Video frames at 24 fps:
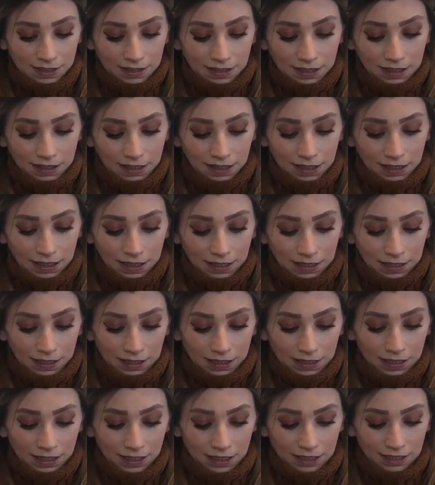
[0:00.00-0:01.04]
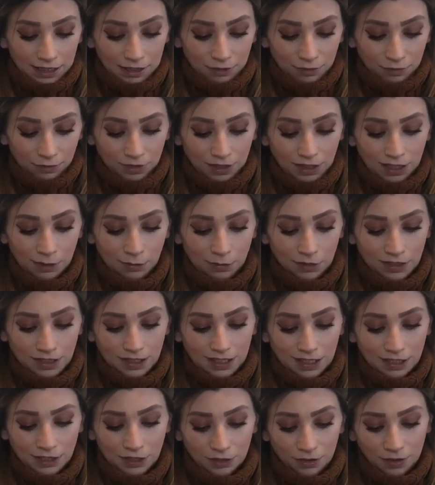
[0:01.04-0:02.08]
I didn't really want
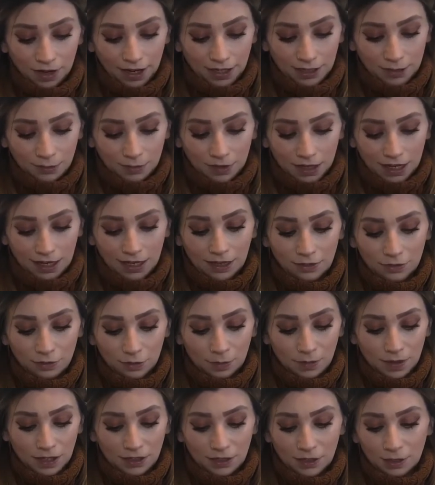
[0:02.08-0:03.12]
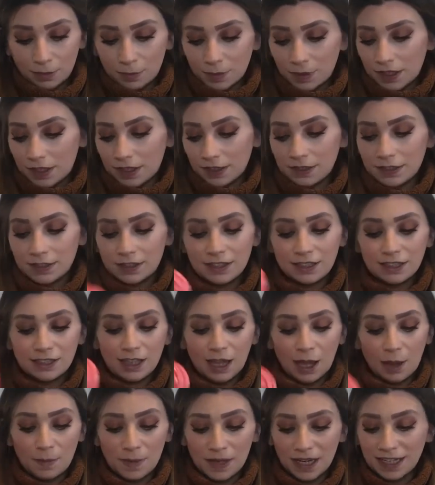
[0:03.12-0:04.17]
to interact with any of them either because
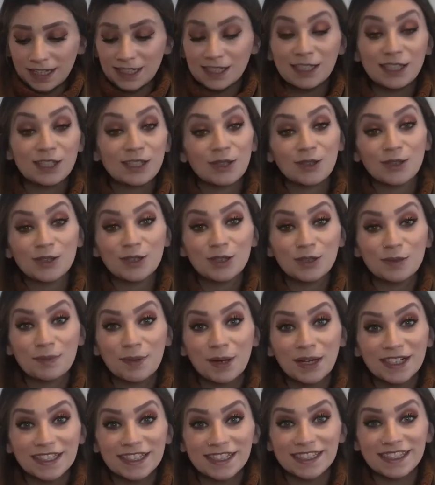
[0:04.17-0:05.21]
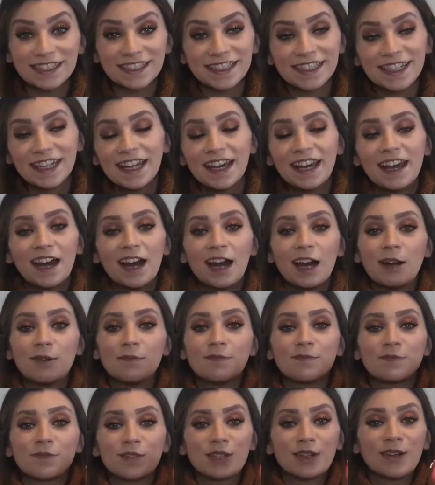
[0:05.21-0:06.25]
I'm an antisocial person.
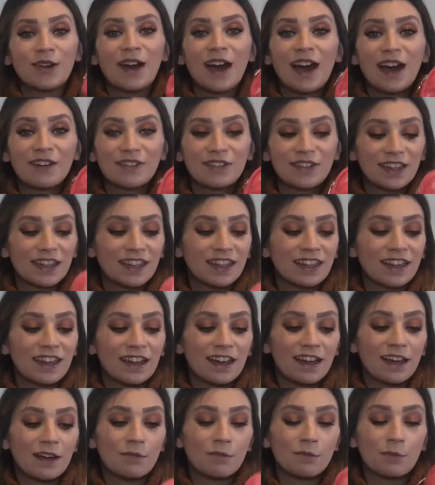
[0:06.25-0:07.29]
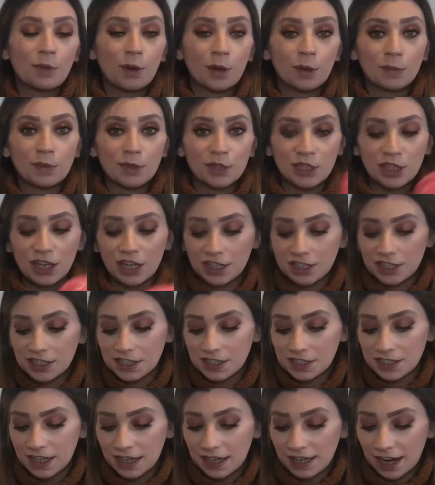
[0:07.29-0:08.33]
So having portable
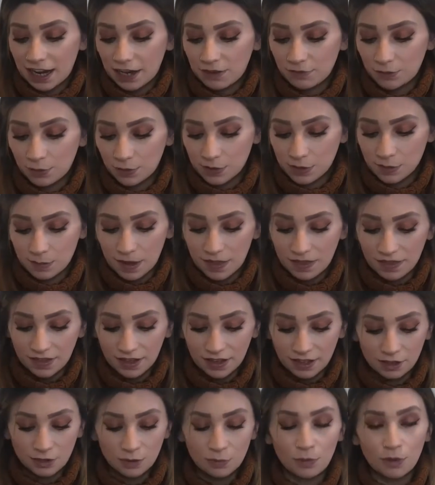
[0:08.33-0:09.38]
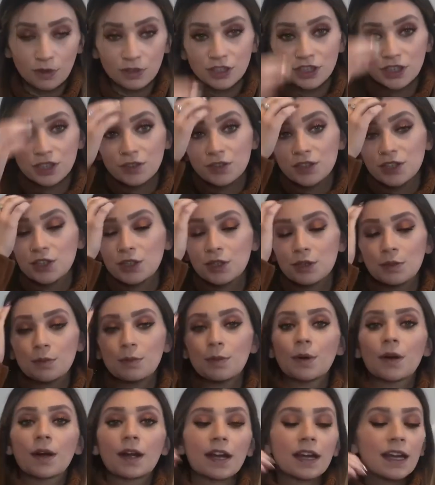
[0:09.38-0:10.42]
chargers and headphones meant that I could watch YouTube
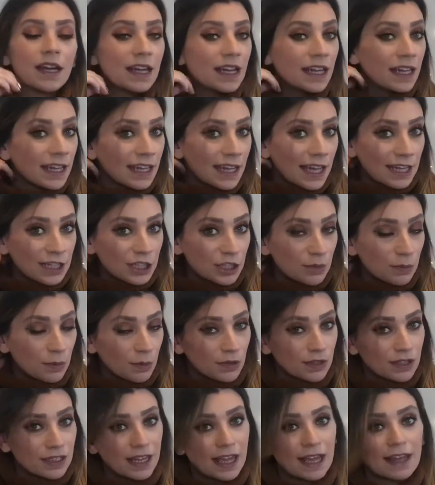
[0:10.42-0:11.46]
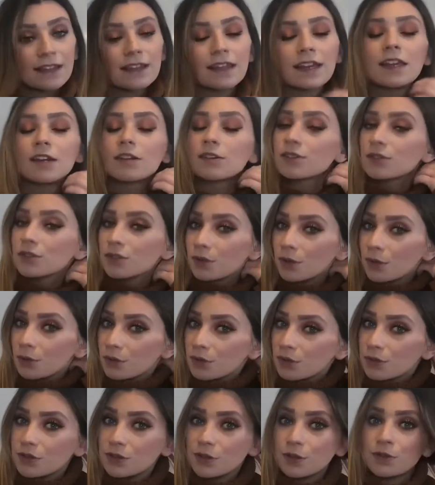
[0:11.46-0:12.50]
or catch up on telly or scroll
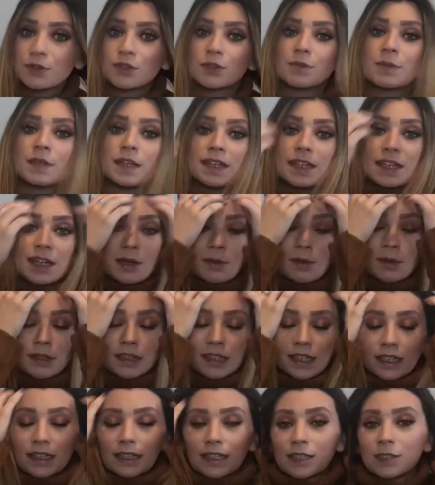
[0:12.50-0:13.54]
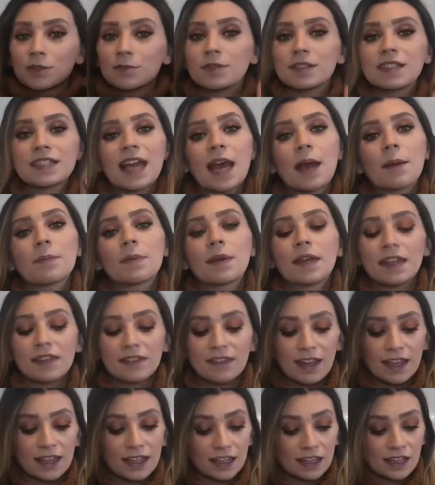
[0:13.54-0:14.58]
through social media while Nicholas was napping and
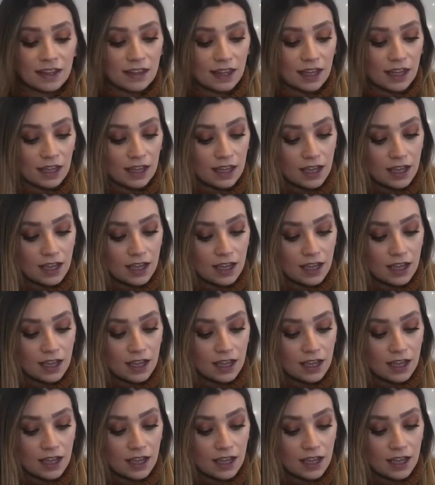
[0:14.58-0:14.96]
that kind of thing,